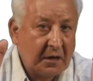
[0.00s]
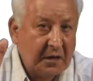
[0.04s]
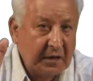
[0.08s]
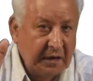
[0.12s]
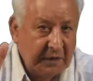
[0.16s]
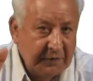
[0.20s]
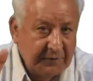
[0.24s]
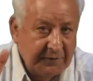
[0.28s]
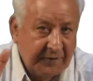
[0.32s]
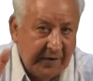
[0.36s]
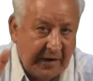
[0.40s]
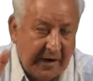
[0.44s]

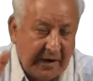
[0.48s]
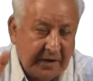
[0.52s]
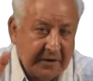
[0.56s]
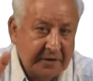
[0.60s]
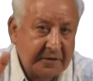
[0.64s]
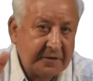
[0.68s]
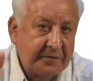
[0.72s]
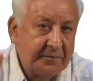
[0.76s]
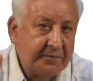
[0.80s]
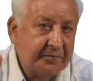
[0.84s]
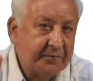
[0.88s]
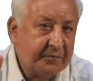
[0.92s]
In
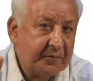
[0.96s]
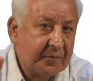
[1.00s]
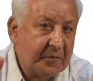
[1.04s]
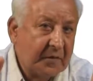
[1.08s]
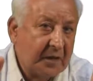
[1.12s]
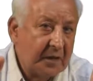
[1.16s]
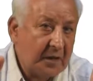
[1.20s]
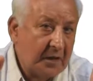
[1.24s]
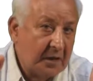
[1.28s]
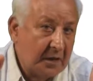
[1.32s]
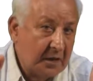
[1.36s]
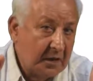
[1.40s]
fact,
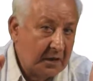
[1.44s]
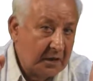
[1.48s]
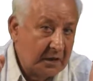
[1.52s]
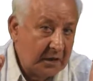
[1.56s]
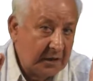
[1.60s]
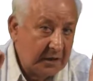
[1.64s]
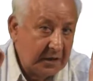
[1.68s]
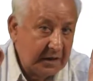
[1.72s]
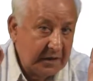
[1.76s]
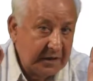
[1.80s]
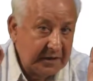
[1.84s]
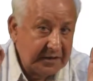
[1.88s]

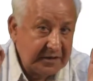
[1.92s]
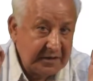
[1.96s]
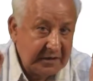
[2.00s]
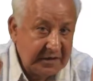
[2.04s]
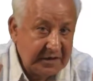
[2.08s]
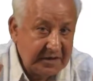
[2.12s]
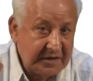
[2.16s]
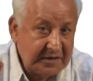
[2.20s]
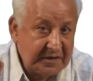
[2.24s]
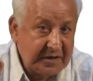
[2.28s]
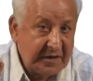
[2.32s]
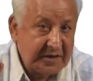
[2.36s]
it
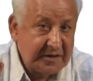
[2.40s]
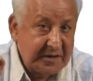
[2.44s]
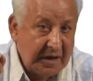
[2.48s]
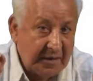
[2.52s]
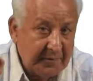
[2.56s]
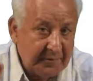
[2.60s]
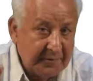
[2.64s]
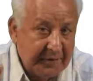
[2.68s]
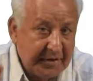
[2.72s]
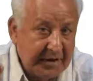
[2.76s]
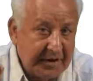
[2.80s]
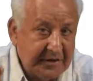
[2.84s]
is the
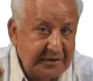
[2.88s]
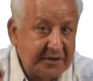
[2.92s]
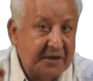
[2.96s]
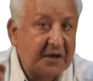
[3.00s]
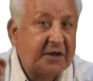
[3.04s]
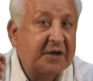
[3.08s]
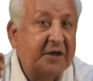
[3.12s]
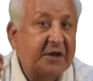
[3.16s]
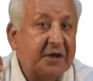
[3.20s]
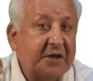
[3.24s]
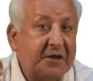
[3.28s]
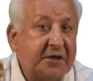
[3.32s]

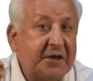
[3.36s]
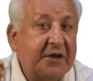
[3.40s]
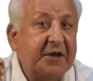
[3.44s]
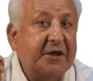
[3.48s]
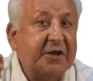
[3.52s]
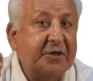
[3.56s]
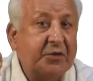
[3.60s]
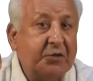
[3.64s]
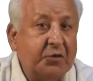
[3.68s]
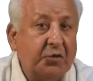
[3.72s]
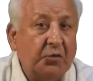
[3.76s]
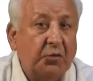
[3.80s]
temperature
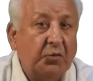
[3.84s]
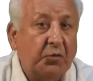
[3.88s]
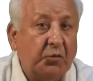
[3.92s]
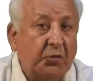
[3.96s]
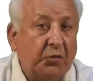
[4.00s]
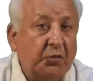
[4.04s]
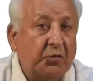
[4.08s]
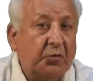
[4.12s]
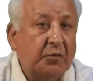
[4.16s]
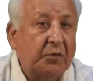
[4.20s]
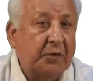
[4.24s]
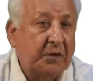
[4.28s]

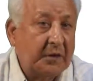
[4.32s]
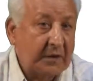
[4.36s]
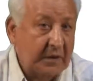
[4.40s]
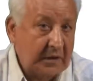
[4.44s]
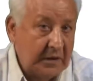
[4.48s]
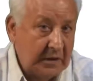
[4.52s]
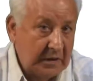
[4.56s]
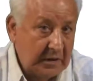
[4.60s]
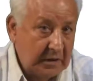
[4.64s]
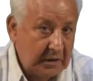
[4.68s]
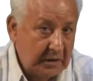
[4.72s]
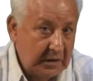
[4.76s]
T2
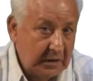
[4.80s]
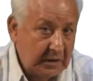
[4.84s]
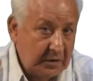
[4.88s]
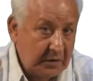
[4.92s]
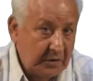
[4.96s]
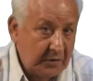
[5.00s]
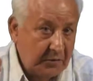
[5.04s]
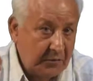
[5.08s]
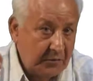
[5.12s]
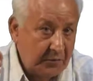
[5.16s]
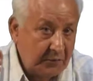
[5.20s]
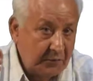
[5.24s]

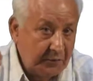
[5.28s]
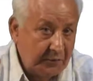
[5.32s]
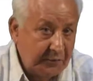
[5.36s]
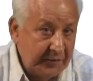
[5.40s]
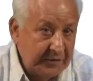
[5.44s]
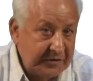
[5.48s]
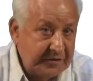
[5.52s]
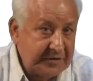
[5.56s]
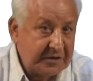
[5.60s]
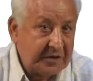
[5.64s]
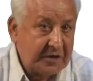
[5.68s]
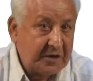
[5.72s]

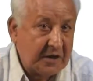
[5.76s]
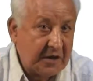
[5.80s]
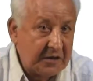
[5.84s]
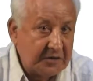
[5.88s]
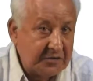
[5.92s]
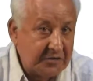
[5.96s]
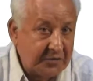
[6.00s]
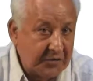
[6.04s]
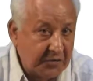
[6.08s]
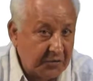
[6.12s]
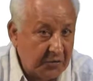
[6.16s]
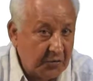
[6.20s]
which
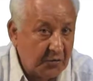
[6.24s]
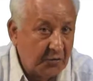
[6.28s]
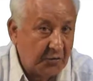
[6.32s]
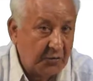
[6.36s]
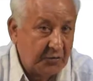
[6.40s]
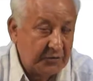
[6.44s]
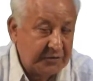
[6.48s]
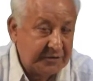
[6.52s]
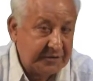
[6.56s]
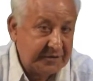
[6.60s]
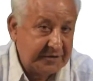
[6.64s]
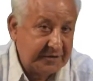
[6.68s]

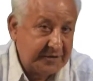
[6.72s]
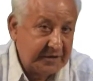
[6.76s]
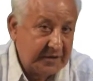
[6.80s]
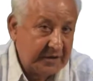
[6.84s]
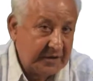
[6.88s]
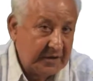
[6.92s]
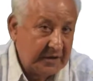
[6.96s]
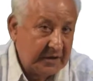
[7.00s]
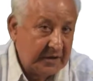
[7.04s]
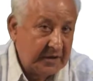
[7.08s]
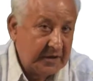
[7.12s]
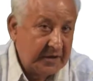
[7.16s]
controls
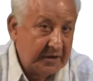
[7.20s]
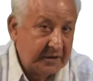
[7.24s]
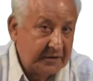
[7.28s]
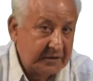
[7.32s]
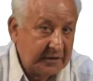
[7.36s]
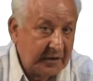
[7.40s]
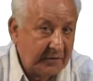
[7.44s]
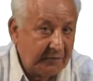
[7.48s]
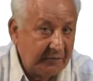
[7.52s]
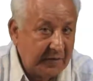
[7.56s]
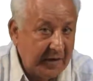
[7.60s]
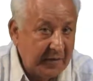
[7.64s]

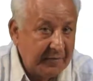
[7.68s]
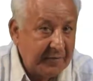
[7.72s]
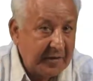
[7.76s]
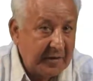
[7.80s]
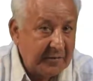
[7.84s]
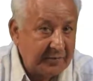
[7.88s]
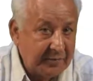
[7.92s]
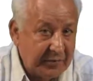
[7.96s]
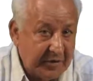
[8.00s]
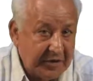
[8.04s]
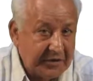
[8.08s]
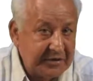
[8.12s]
the
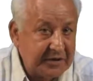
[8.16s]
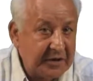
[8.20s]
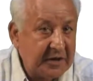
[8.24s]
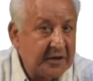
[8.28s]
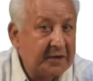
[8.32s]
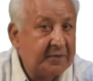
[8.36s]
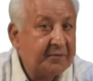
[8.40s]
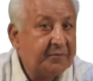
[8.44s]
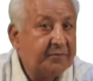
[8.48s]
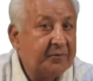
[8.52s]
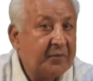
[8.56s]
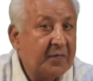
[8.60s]
vapor
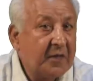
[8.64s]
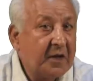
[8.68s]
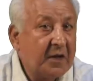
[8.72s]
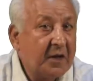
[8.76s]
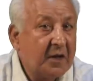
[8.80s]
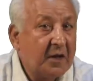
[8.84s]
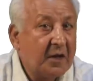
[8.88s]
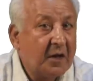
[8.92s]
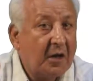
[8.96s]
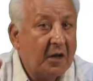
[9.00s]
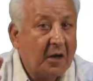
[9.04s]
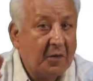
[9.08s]
pressure
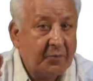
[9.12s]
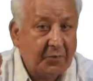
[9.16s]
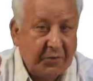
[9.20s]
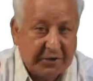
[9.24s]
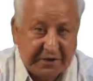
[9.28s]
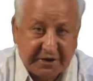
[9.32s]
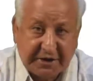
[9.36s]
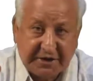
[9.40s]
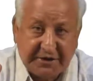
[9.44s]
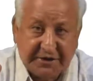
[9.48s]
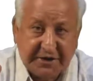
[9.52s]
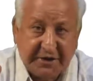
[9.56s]
of
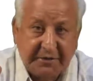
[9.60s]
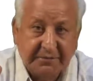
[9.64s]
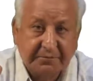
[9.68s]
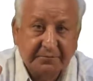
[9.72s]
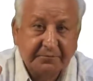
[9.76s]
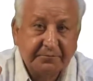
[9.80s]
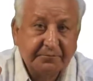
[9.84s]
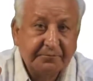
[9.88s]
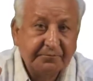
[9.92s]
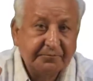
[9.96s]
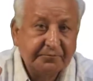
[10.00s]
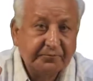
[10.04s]
potassium
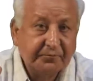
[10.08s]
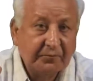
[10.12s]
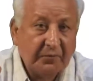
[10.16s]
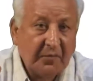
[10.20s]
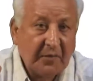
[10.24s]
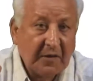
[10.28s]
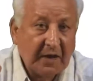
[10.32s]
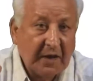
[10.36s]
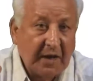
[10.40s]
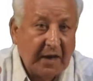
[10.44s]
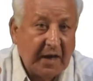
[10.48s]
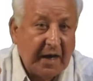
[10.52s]

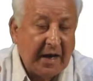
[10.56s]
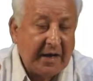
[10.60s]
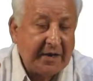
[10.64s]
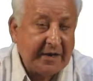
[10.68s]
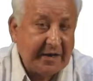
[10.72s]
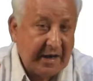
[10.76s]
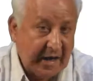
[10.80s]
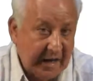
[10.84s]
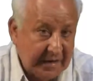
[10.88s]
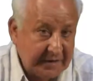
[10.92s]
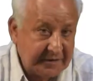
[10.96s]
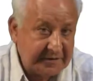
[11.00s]

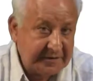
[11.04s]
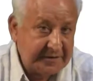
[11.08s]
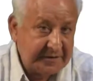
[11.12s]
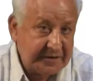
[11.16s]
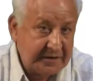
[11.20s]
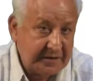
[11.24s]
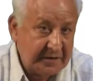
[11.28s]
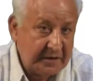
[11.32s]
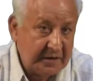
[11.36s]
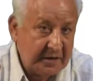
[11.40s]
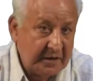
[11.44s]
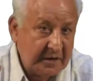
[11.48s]
and
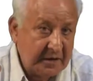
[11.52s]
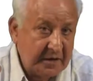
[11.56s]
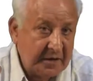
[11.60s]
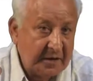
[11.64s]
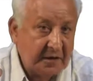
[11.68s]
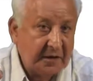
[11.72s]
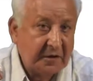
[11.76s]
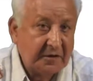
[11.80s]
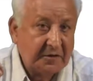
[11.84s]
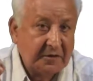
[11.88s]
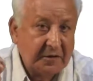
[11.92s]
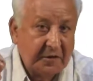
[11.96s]
hence
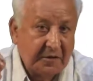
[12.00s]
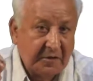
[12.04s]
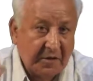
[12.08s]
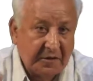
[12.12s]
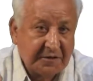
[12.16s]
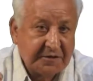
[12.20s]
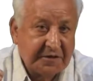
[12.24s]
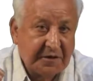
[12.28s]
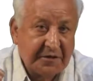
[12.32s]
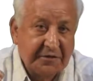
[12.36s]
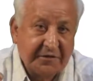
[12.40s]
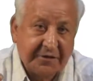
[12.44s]
the
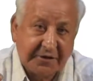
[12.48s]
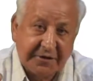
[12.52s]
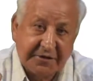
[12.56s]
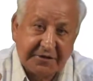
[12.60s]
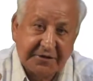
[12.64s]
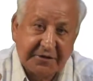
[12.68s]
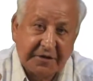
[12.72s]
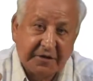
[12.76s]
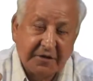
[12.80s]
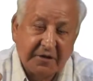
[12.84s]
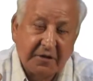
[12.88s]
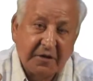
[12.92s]

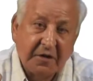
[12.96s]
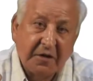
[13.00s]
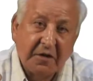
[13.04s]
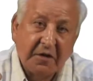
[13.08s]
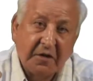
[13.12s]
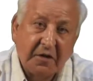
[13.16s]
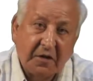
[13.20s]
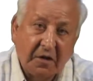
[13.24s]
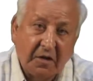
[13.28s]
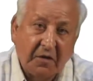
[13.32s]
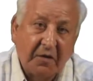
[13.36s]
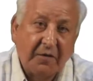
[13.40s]
concentration
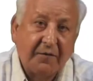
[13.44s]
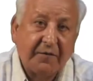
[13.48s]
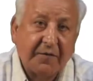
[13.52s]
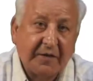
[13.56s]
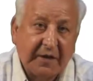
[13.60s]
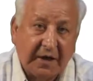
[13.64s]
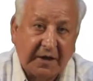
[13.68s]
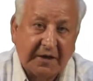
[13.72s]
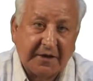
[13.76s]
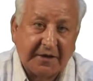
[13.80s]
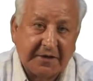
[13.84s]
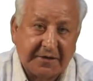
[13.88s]
of
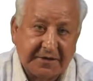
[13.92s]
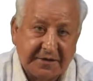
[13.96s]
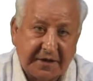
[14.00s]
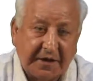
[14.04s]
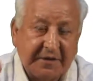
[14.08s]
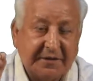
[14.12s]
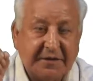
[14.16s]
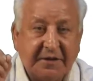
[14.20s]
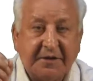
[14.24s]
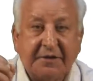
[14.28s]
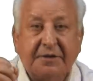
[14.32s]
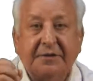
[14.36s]
color
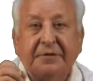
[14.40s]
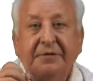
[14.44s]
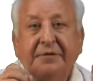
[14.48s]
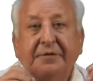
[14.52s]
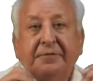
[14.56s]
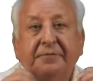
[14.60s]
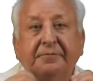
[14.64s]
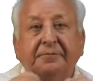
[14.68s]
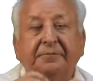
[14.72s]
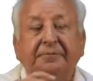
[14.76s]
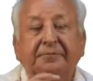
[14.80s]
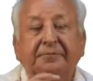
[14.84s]
centers.